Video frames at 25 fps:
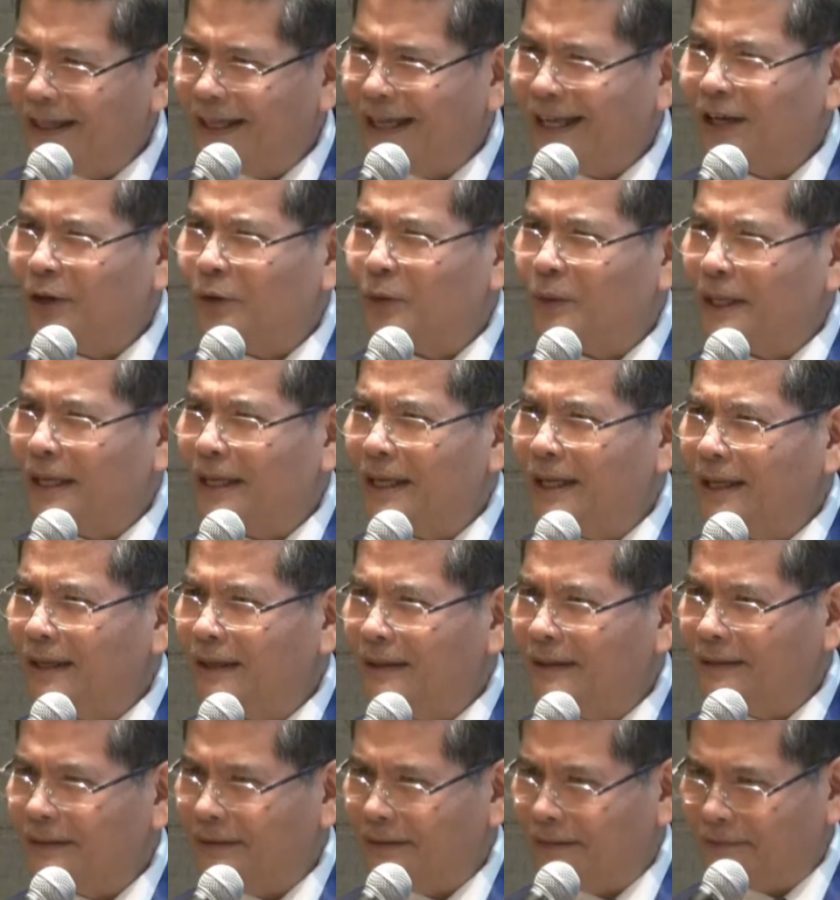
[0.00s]
equally
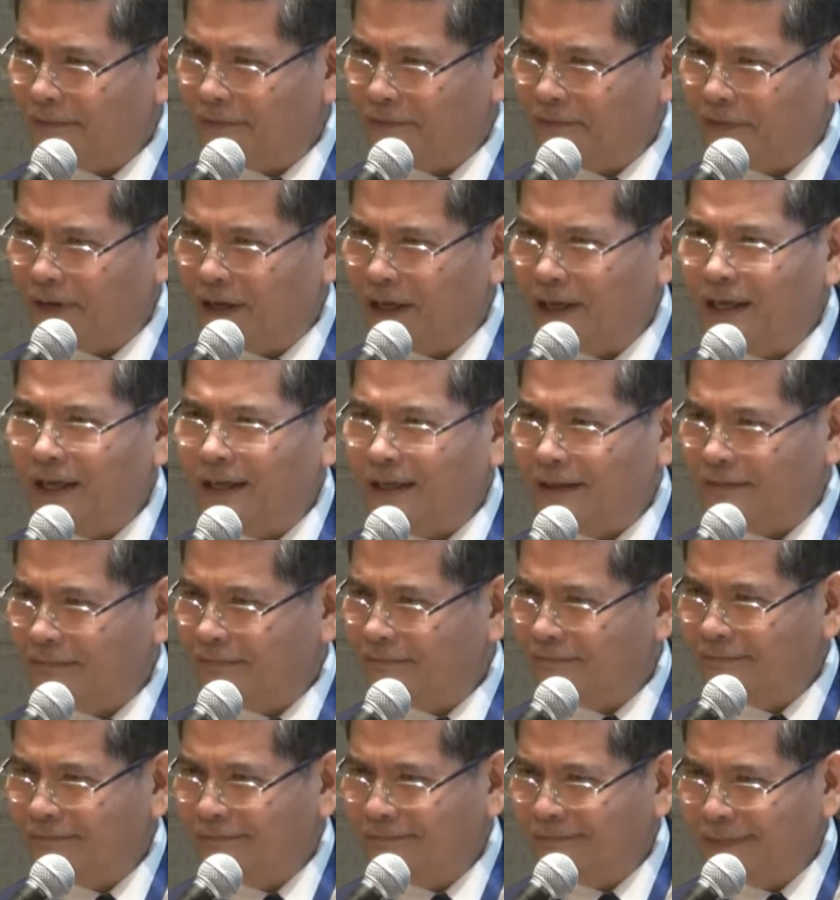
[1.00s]
very
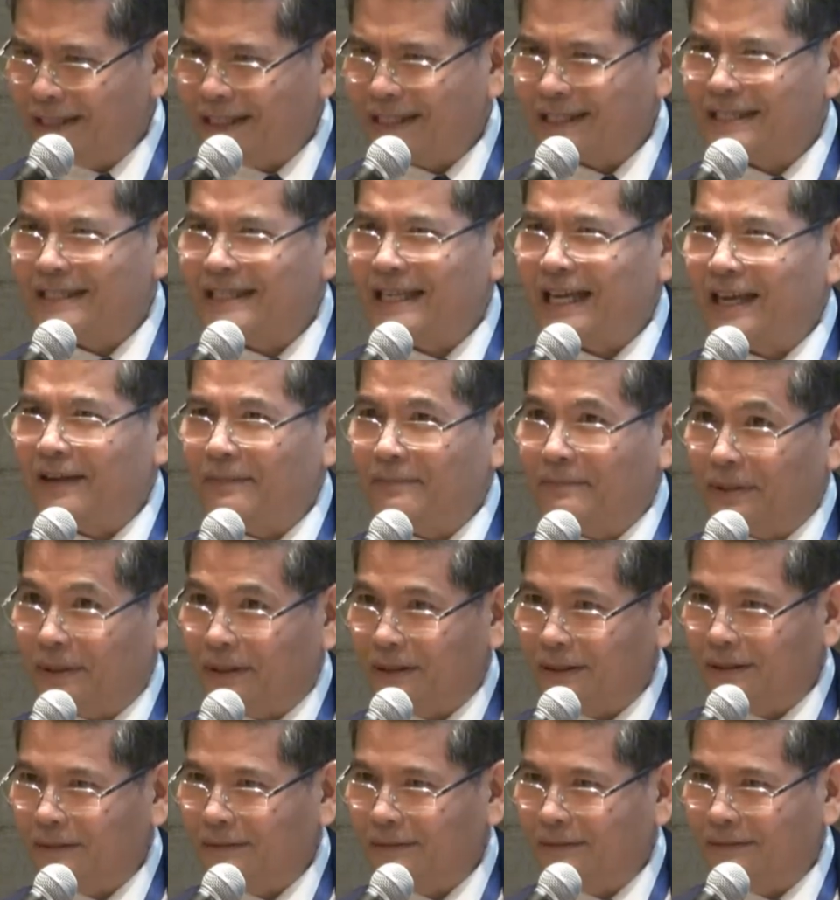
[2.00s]

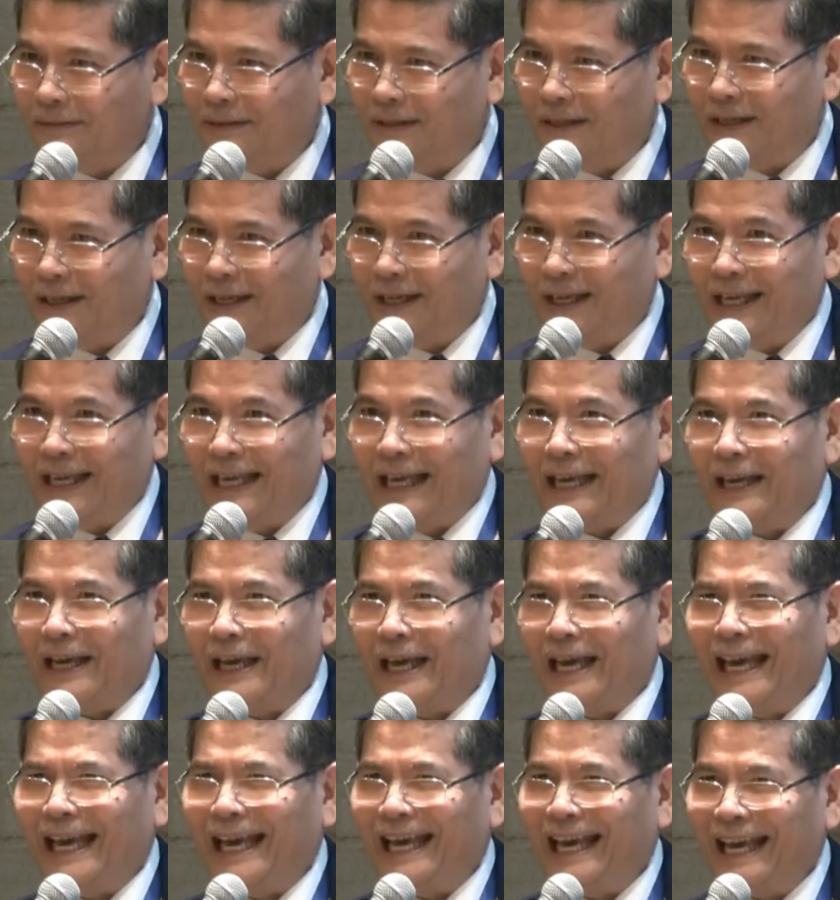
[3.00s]
stable,
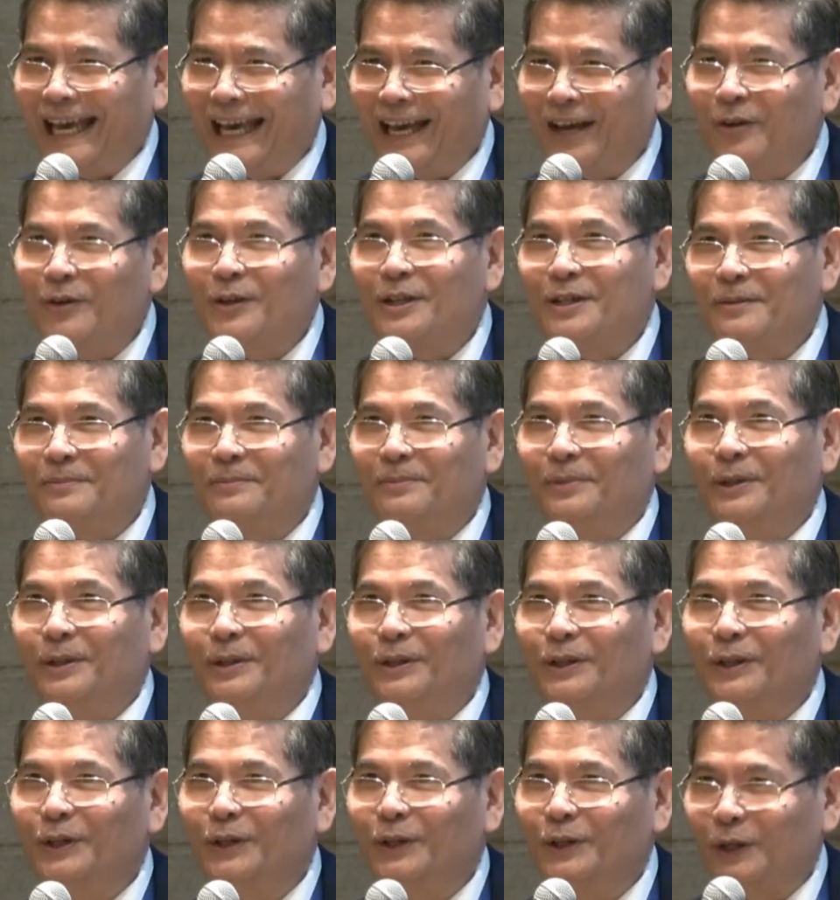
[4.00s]

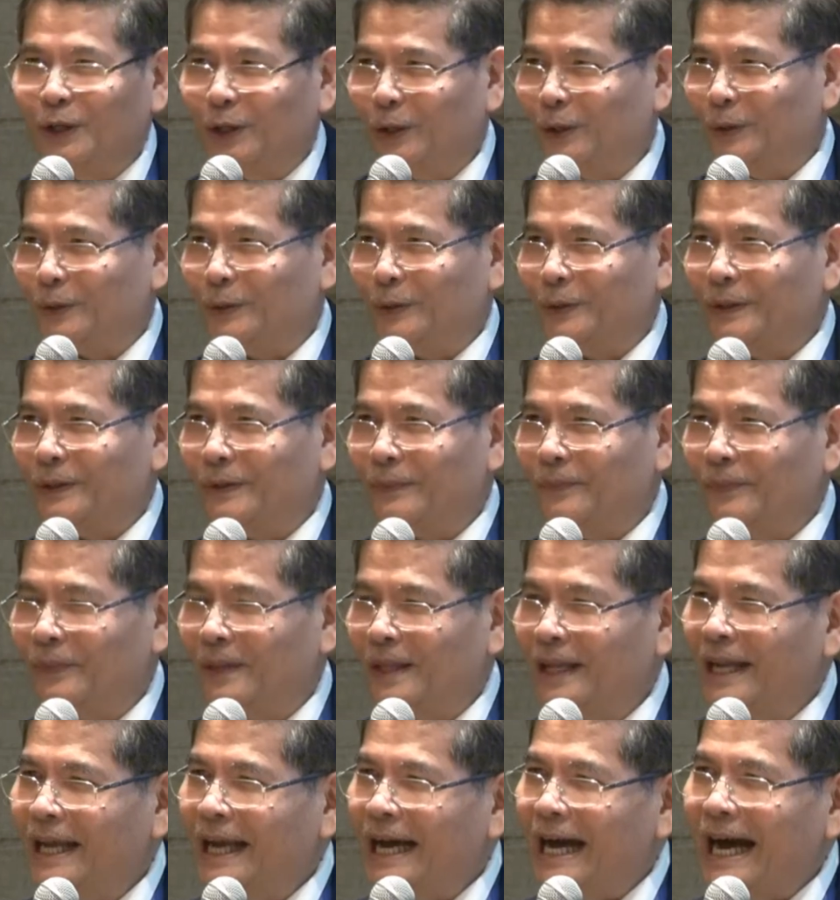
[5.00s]
equitable growth.
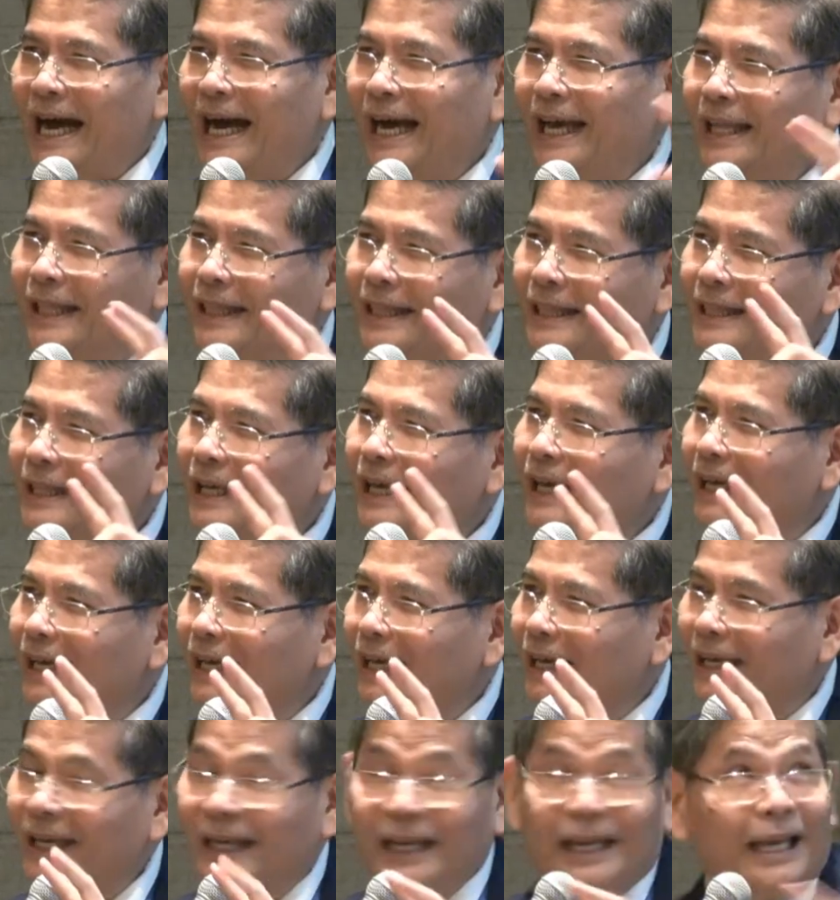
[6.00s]
I
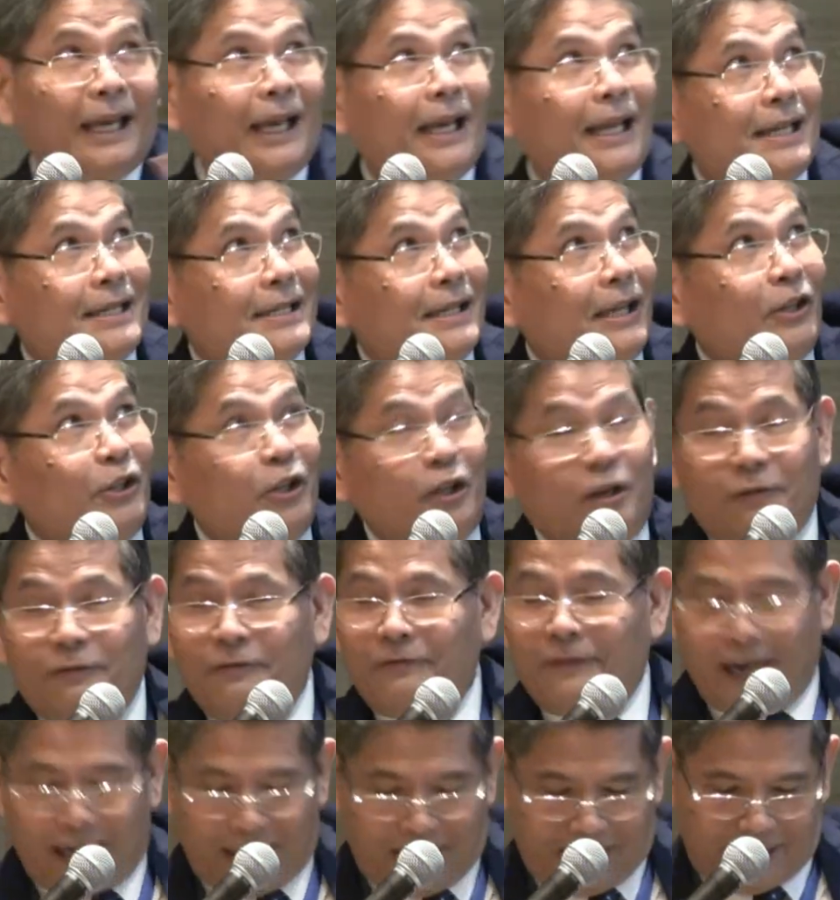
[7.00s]
think it is linked to the
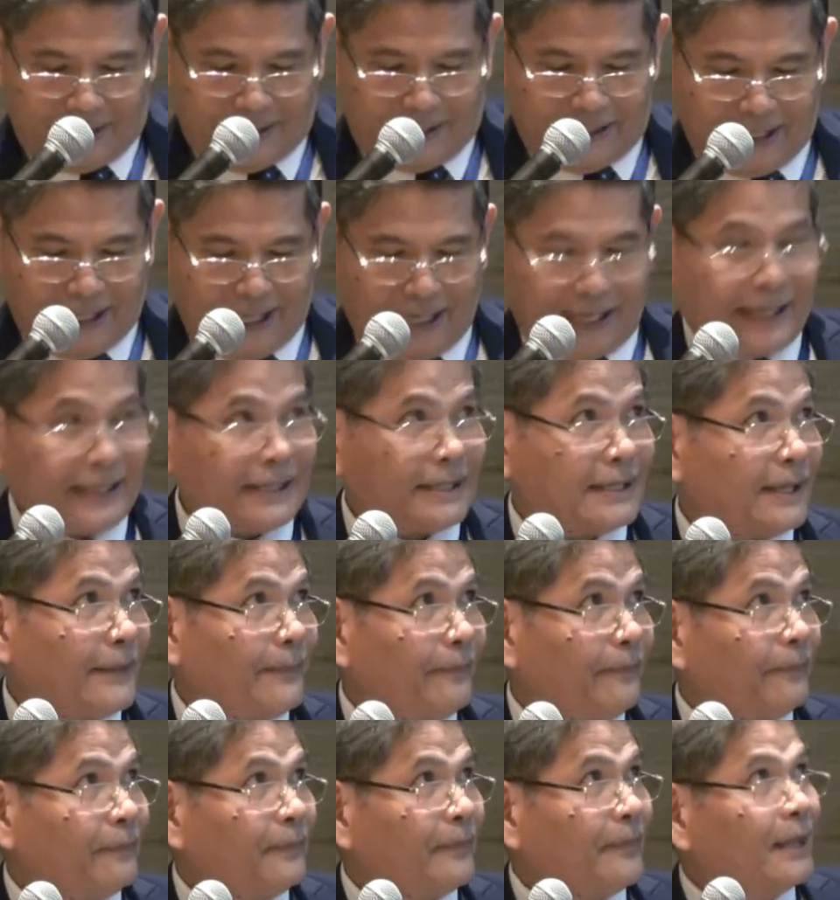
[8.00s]
fact that
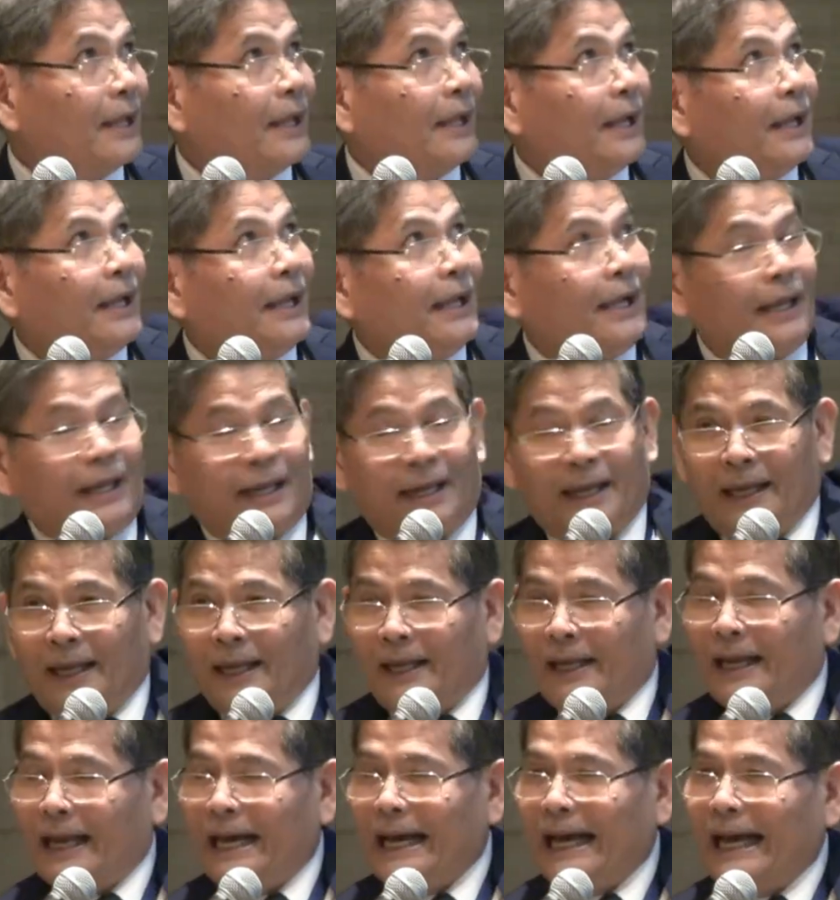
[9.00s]

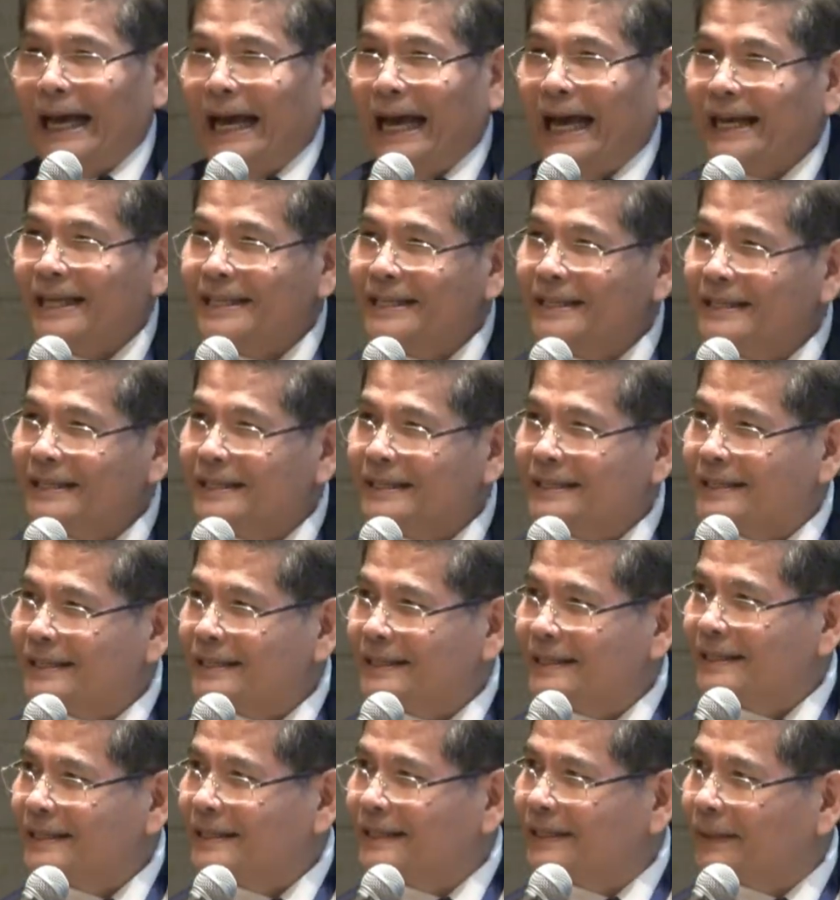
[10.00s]

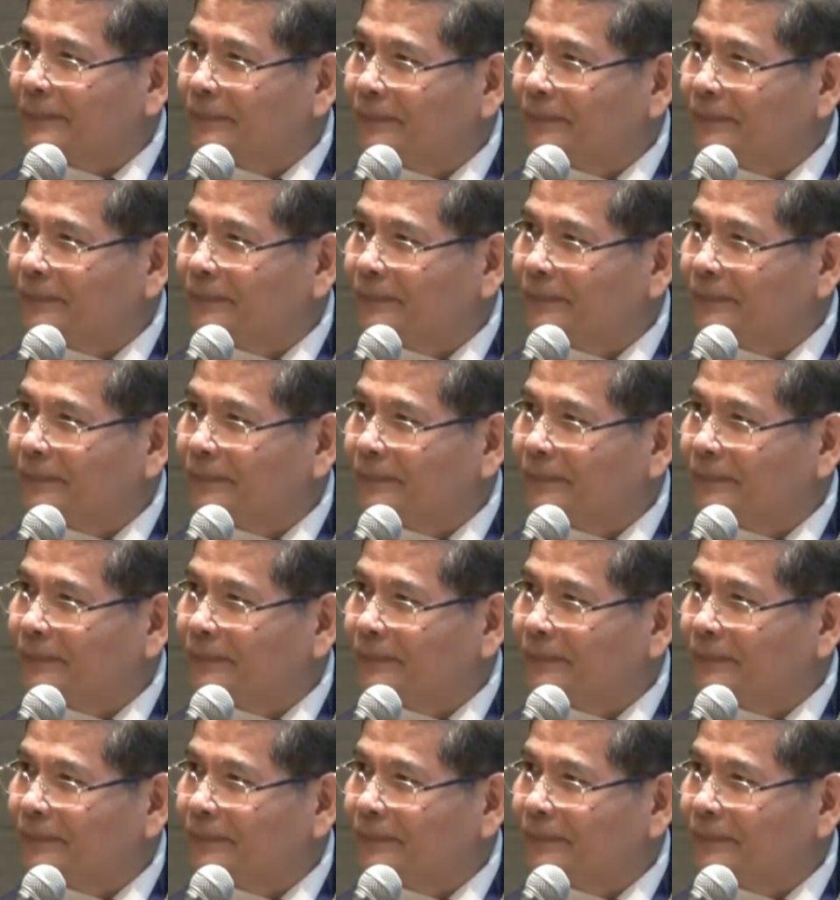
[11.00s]
access